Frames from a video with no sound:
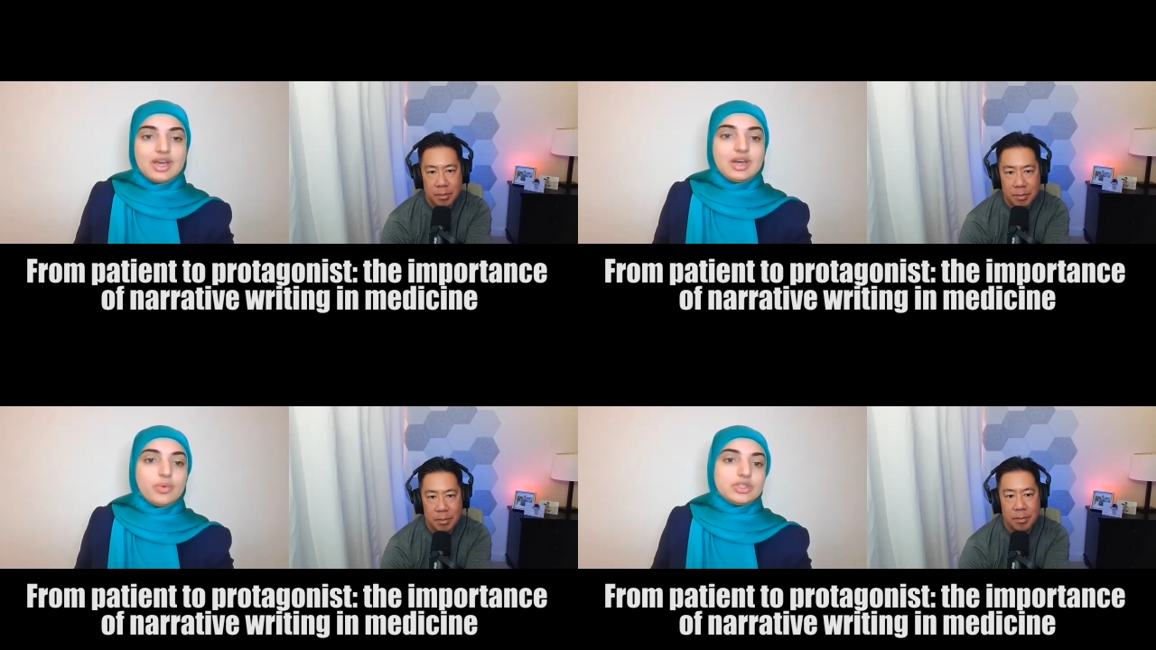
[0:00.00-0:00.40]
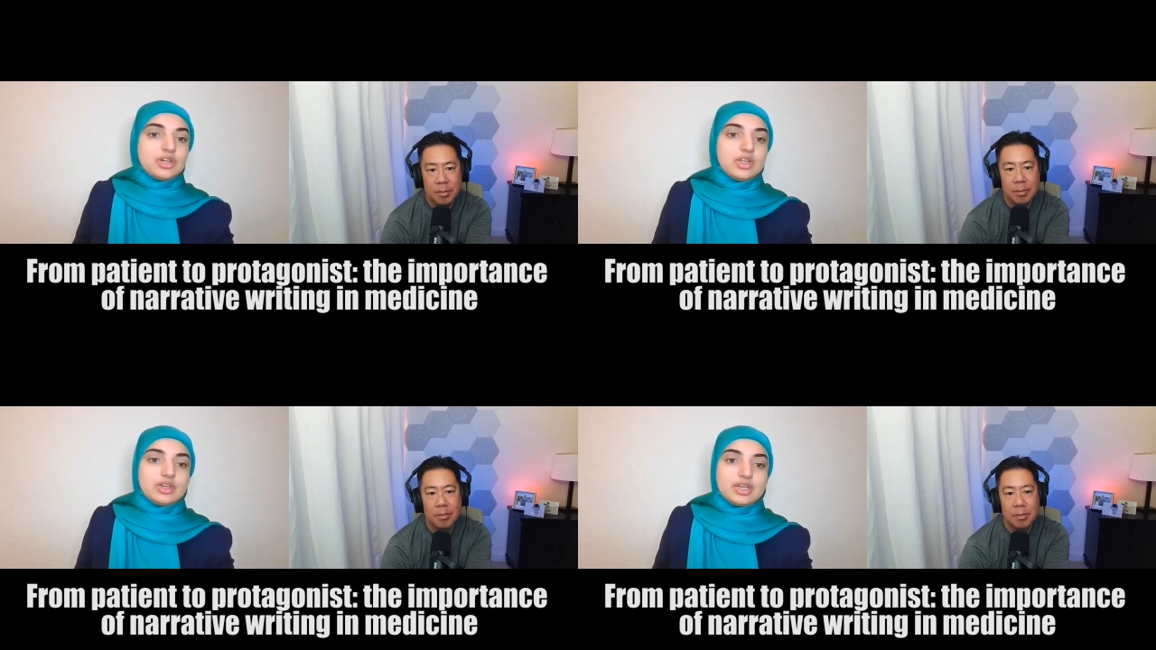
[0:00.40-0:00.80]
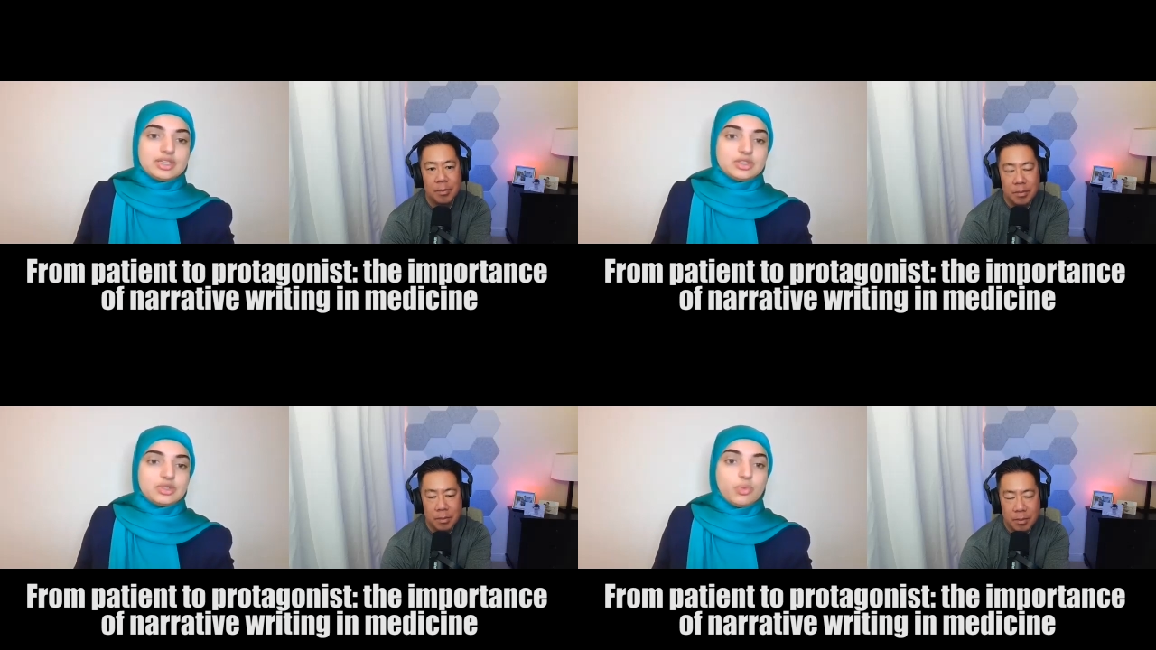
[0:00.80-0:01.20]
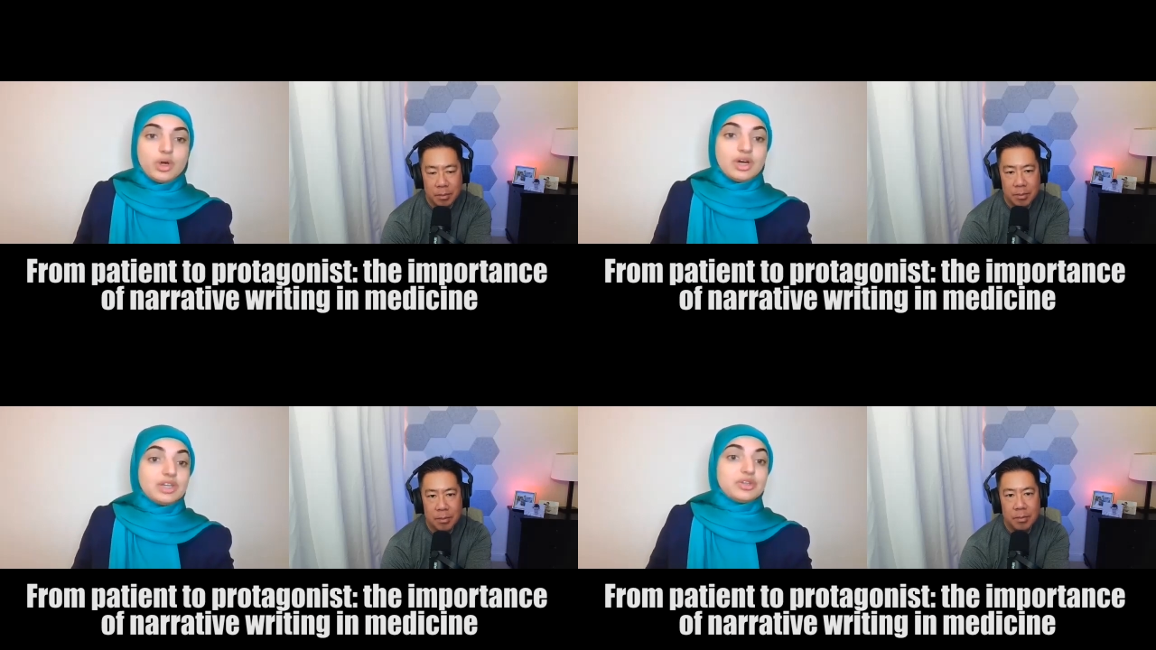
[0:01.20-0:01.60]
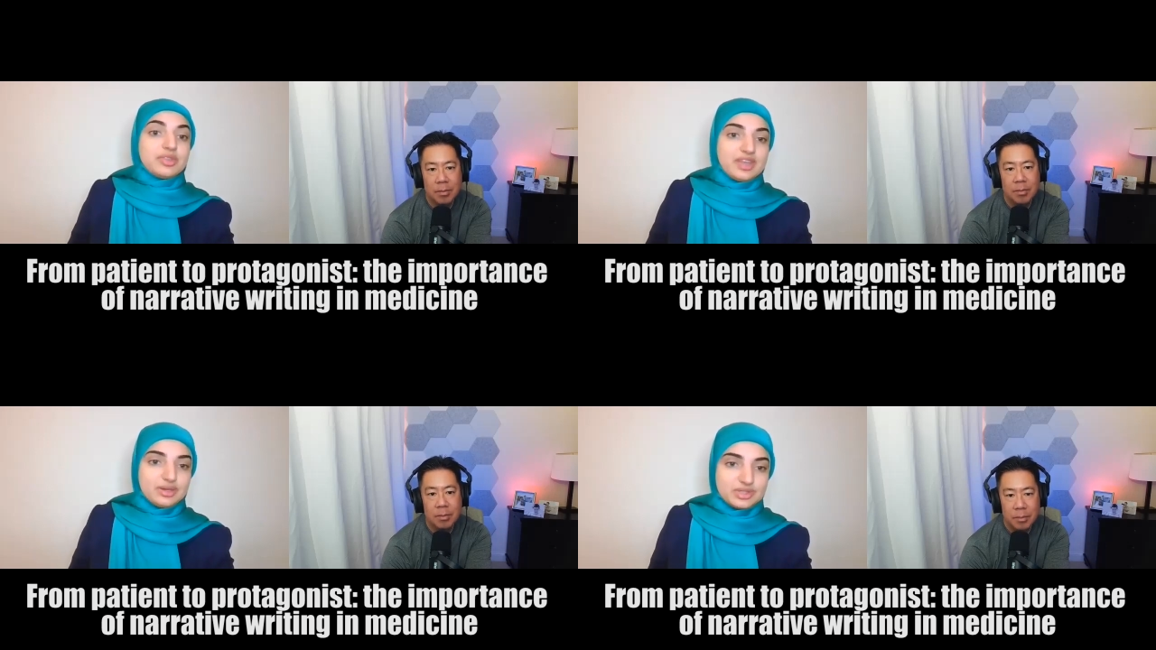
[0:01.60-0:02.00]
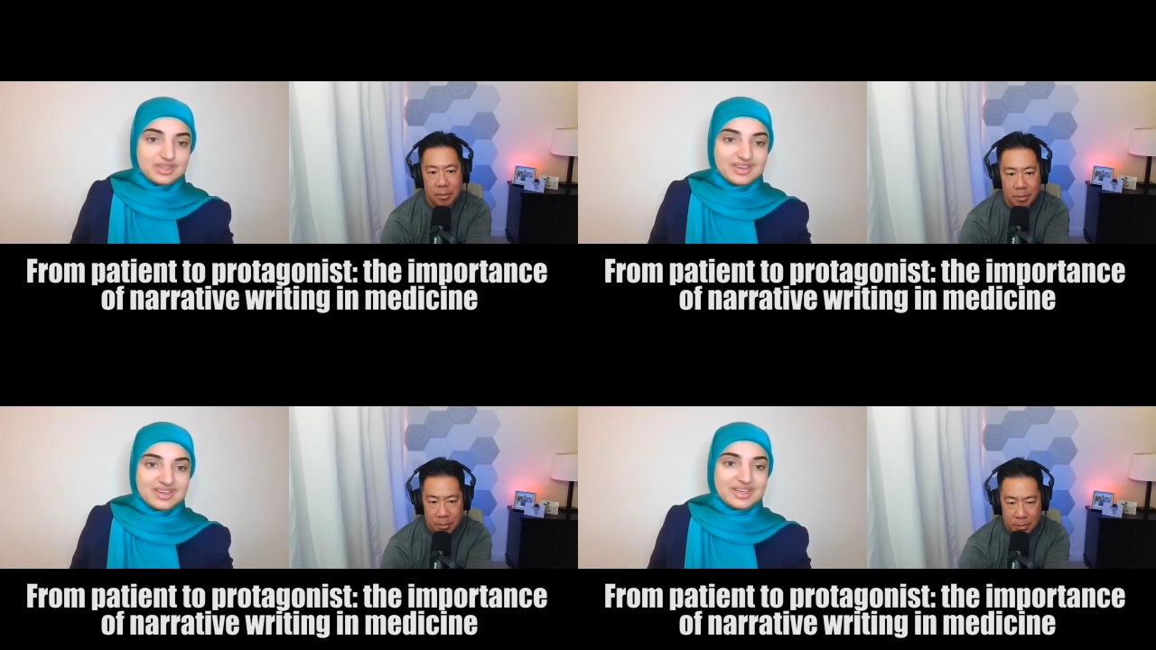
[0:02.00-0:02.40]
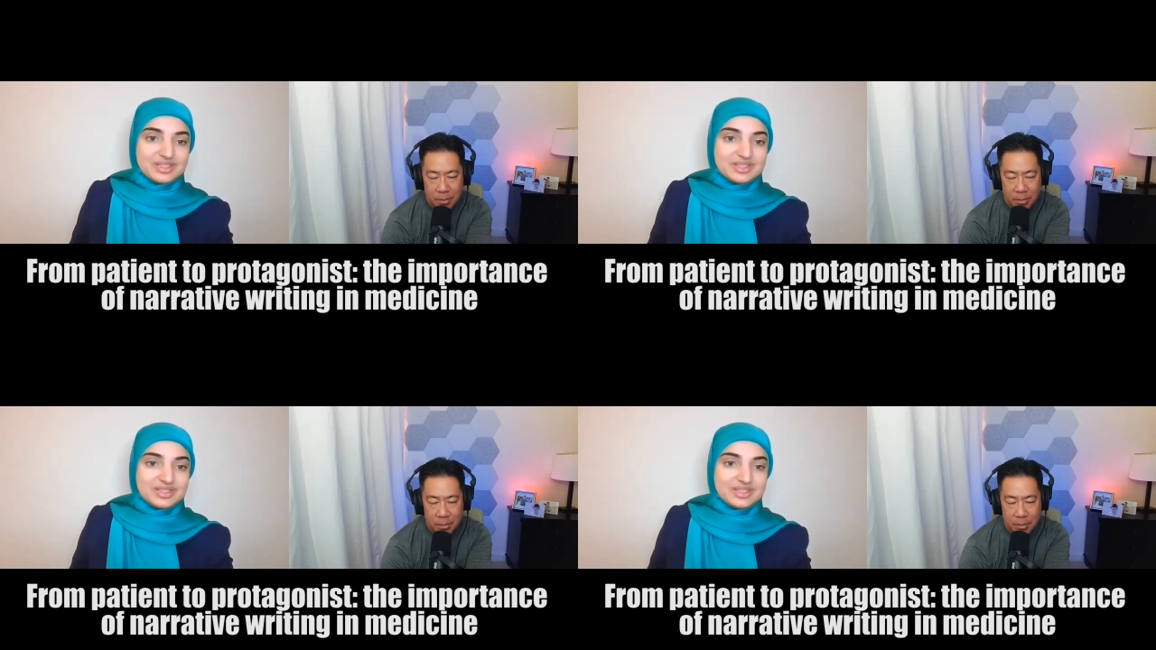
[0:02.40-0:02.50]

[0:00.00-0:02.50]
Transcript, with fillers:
Speaker 1: and now one dollar is one hundred thousand.